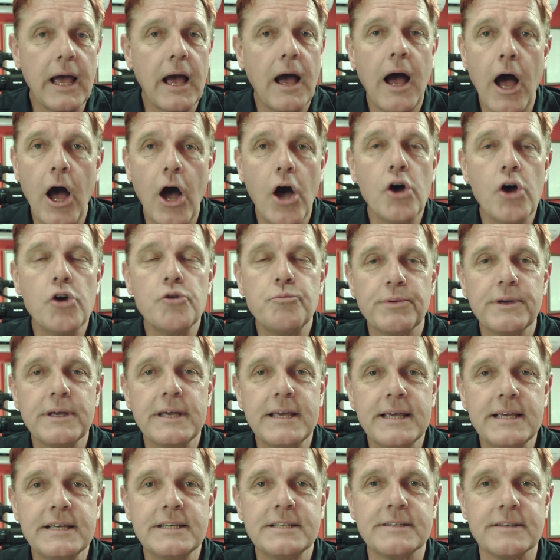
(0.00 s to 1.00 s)
hope
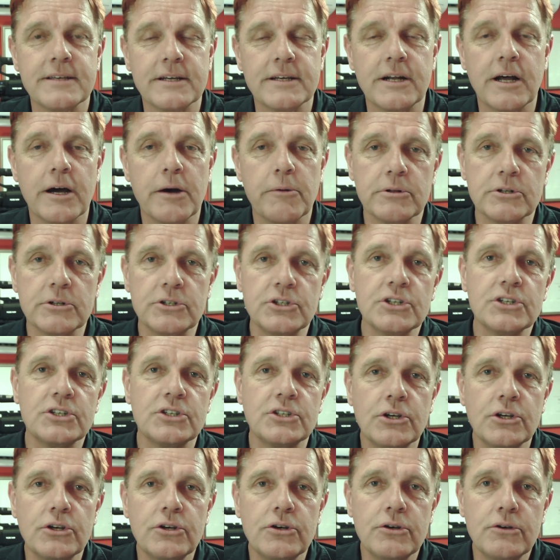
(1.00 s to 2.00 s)
is that I will just
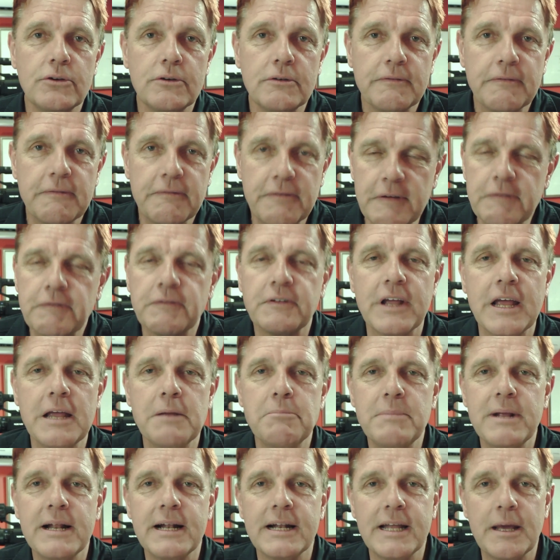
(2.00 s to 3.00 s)
do
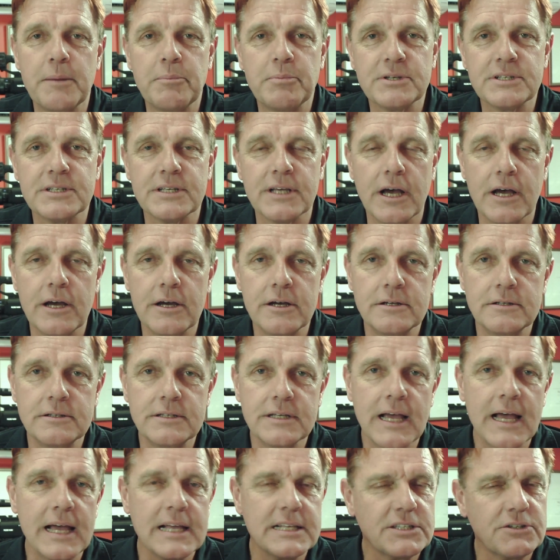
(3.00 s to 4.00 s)
15-minute episodes
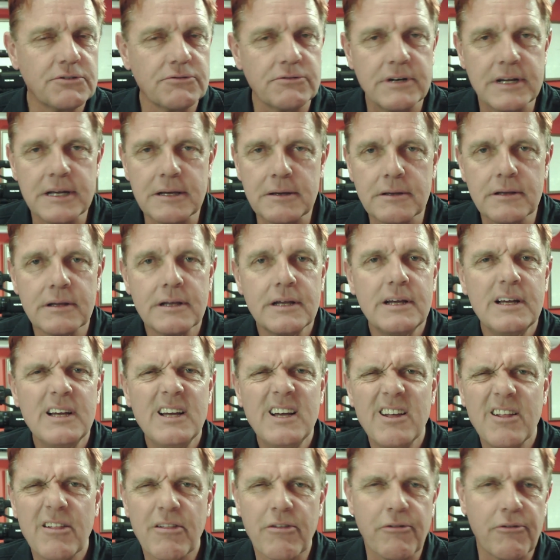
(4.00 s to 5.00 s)
answering
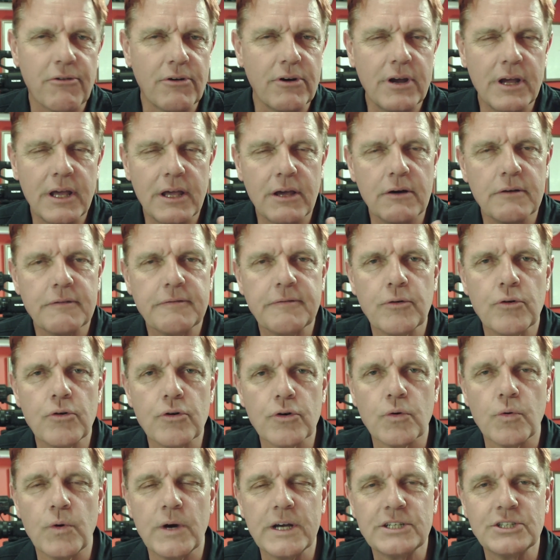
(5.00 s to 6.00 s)
3 or 4
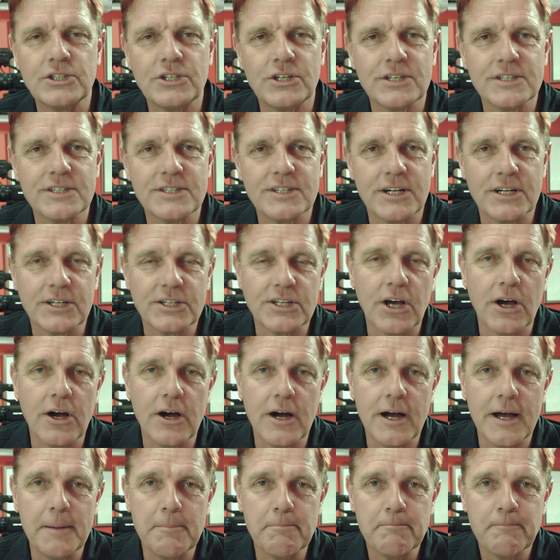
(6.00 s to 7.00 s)
questions at a
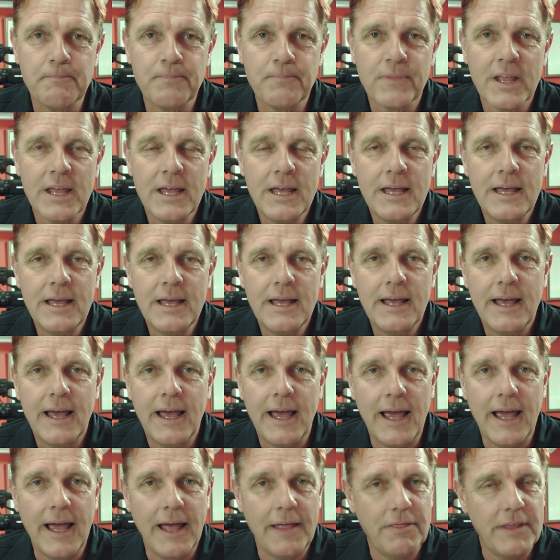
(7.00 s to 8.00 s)
time,
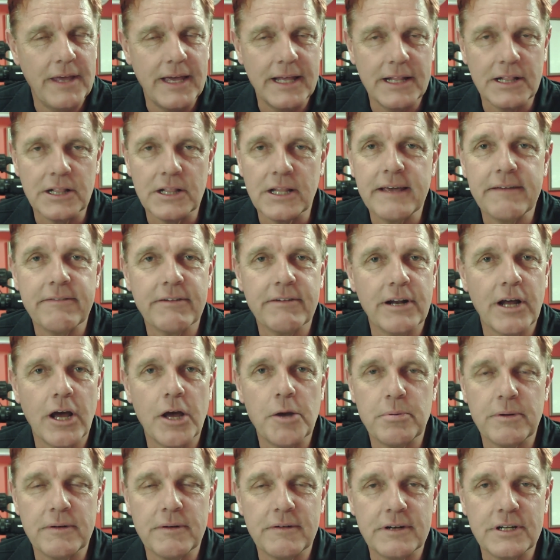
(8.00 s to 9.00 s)
and then leave it
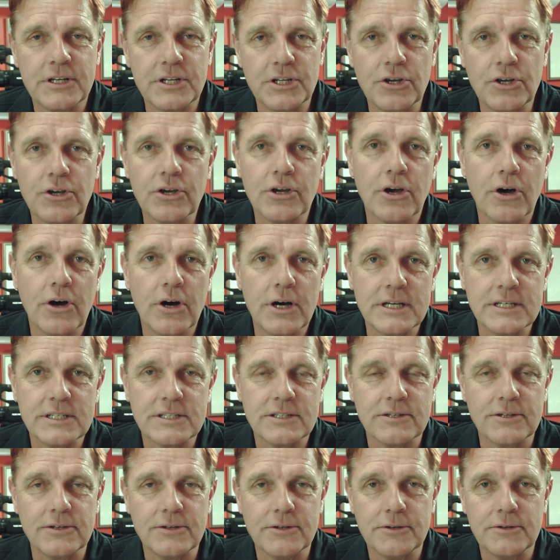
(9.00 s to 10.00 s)
open to you guys
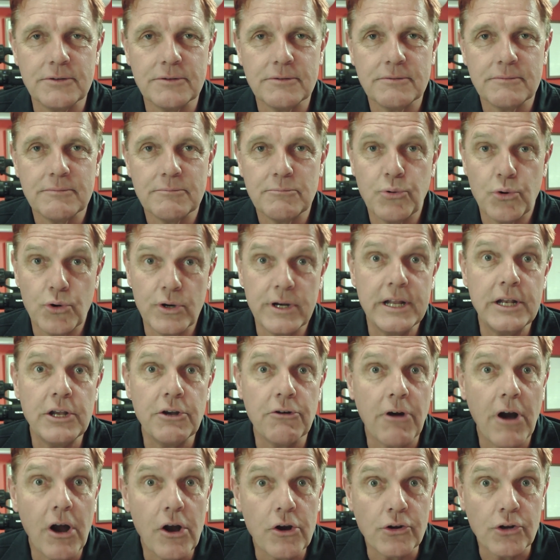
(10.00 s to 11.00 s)
to put in
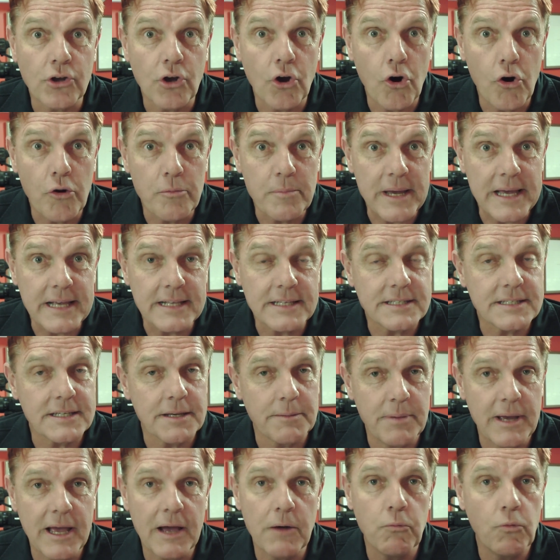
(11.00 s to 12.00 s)
your own comments
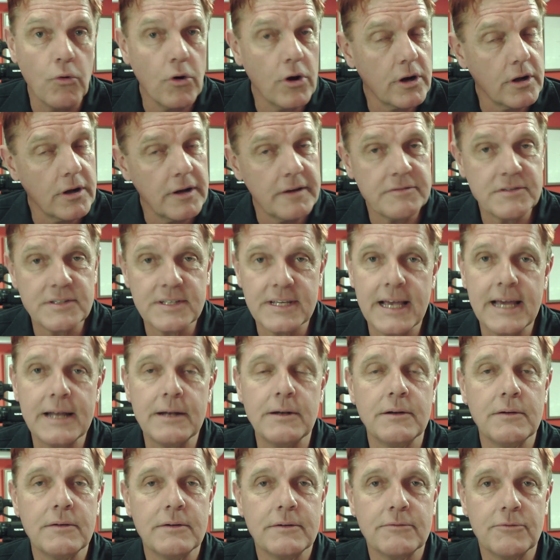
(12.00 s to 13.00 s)
about what I've said,
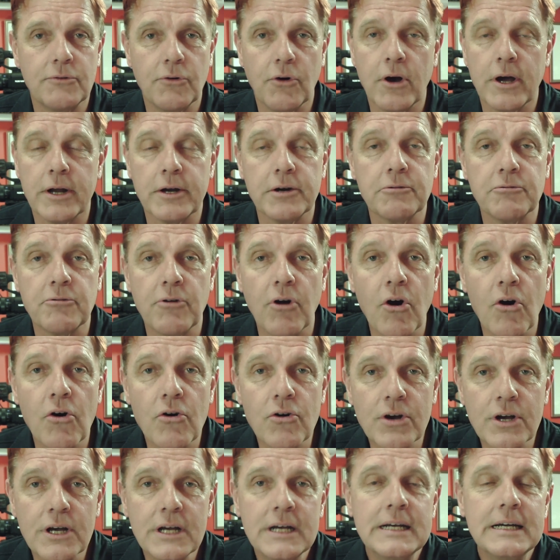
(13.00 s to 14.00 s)
right or
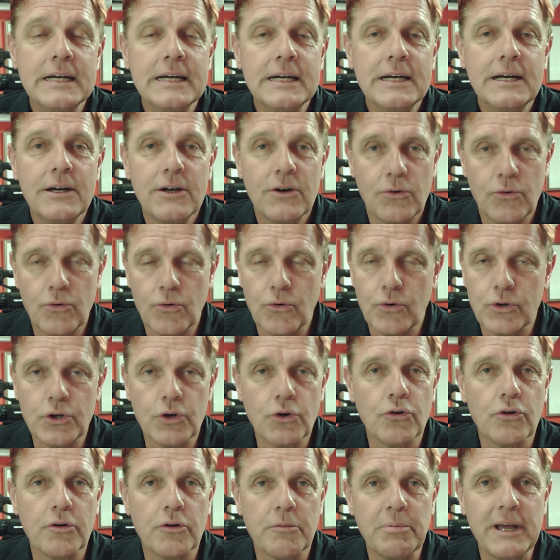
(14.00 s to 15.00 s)
wrong, or
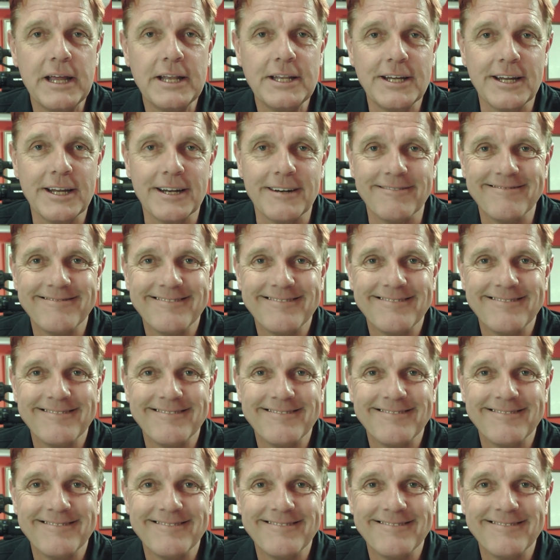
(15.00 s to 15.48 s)
your opinion.